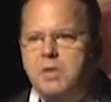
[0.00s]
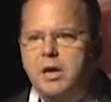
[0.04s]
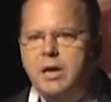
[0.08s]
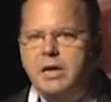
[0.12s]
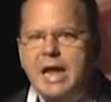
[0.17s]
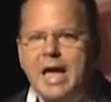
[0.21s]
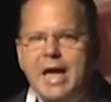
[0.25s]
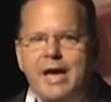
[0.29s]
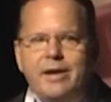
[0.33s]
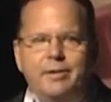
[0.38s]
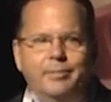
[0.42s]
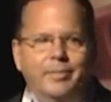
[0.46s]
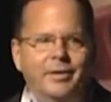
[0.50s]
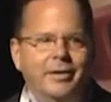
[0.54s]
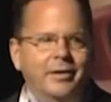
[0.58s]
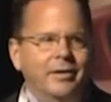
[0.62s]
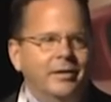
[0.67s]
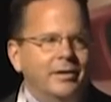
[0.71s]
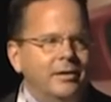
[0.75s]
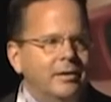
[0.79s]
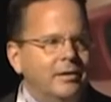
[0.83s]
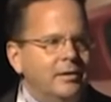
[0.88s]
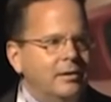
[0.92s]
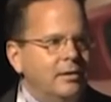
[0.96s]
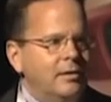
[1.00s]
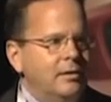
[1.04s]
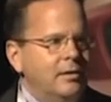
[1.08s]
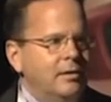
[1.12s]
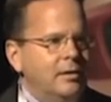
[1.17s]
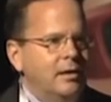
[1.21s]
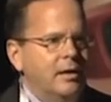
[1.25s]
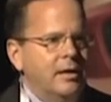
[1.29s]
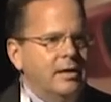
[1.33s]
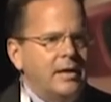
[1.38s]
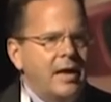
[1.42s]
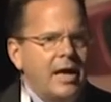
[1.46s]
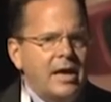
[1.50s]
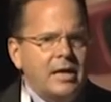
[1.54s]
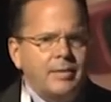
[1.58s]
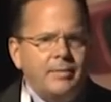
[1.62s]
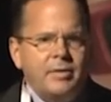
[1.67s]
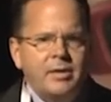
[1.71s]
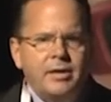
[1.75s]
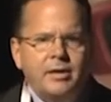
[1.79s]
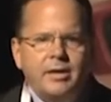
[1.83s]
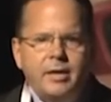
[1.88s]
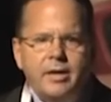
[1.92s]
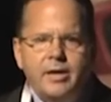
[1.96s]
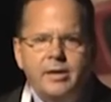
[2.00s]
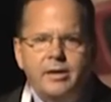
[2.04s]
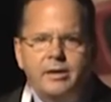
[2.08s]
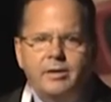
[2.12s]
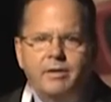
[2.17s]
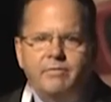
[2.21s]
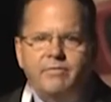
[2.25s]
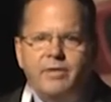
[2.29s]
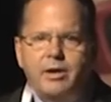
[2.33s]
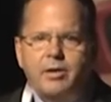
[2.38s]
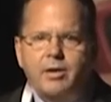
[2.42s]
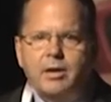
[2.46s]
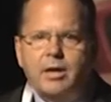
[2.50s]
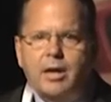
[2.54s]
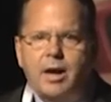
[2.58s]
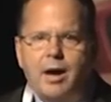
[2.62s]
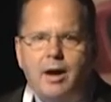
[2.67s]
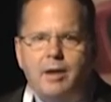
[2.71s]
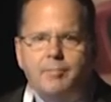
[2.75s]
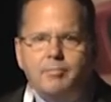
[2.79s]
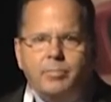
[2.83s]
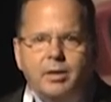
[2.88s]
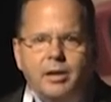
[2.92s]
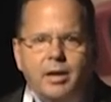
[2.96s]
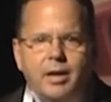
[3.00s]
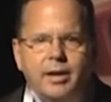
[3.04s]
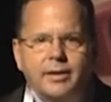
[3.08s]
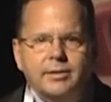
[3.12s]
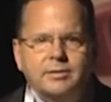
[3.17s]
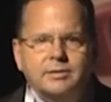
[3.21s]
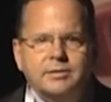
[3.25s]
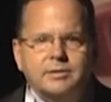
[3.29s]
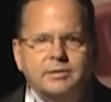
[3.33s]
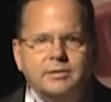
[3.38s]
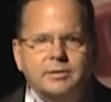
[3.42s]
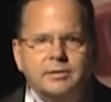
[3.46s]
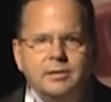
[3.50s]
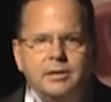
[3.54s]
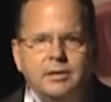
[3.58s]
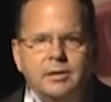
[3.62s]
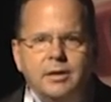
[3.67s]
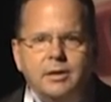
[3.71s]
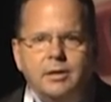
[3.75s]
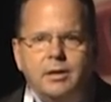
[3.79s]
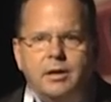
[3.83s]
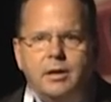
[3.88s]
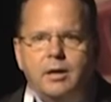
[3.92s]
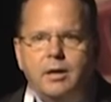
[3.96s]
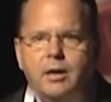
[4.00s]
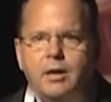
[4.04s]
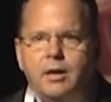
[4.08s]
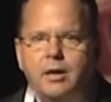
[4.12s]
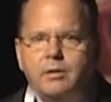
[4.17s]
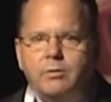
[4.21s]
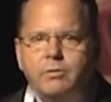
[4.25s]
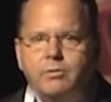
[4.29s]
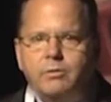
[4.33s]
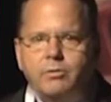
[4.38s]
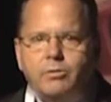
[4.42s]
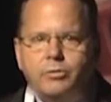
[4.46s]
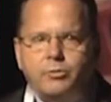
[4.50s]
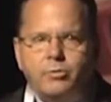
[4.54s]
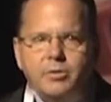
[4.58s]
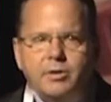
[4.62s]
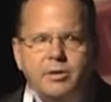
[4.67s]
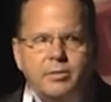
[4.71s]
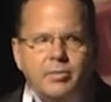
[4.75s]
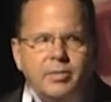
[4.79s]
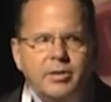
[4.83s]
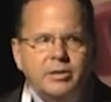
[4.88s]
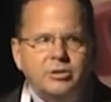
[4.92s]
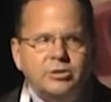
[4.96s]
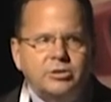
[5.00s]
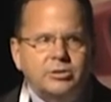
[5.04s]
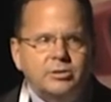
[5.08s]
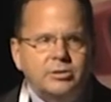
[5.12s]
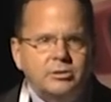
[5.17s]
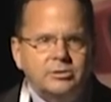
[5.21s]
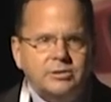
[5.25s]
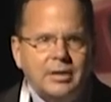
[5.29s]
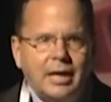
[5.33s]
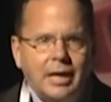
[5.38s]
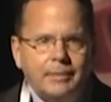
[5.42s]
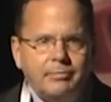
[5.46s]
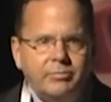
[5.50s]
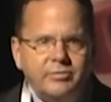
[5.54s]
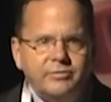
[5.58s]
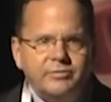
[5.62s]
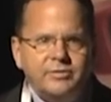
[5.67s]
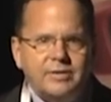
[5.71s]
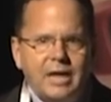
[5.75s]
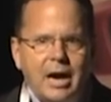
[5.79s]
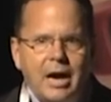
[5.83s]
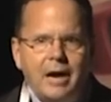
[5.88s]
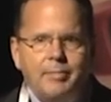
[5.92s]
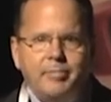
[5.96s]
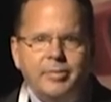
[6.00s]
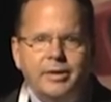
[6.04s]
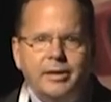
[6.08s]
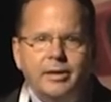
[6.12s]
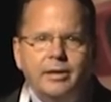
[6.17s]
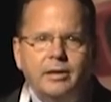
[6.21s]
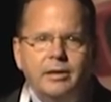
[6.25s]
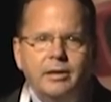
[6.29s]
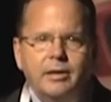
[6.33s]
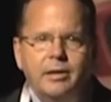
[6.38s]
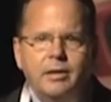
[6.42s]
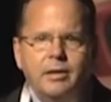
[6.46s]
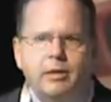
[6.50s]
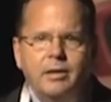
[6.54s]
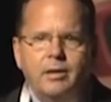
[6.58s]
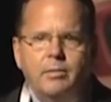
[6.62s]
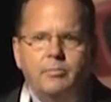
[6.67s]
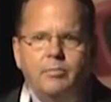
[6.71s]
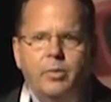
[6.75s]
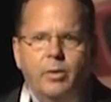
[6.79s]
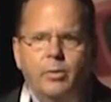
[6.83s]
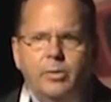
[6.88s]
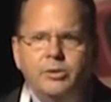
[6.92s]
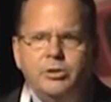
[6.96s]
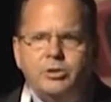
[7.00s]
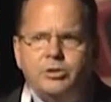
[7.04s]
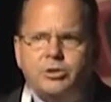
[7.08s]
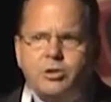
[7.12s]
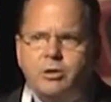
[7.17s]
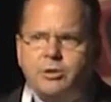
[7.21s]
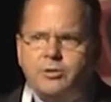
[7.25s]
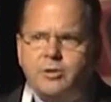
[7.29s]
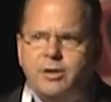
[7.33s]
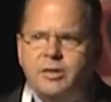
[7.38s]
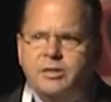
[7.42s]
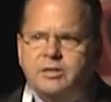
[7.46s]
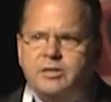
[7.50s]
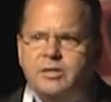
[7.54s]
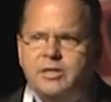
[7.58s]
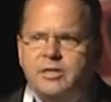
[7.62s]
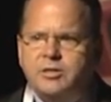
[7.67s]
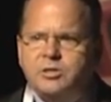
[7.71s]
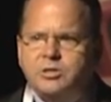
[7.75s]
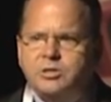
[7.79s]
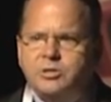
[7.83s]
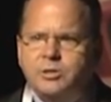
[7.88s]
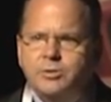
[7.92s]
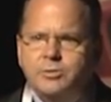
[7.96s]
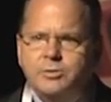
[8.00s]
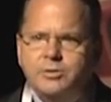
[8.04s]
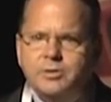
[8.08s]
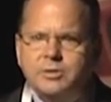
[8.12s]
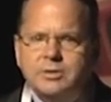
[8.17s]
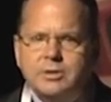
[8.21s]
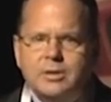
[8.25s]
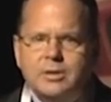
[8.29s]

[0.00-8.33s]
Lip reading: anatomy. Anatomy, again, a very complex, three-dimensional type of topic. But when you start trying to teach students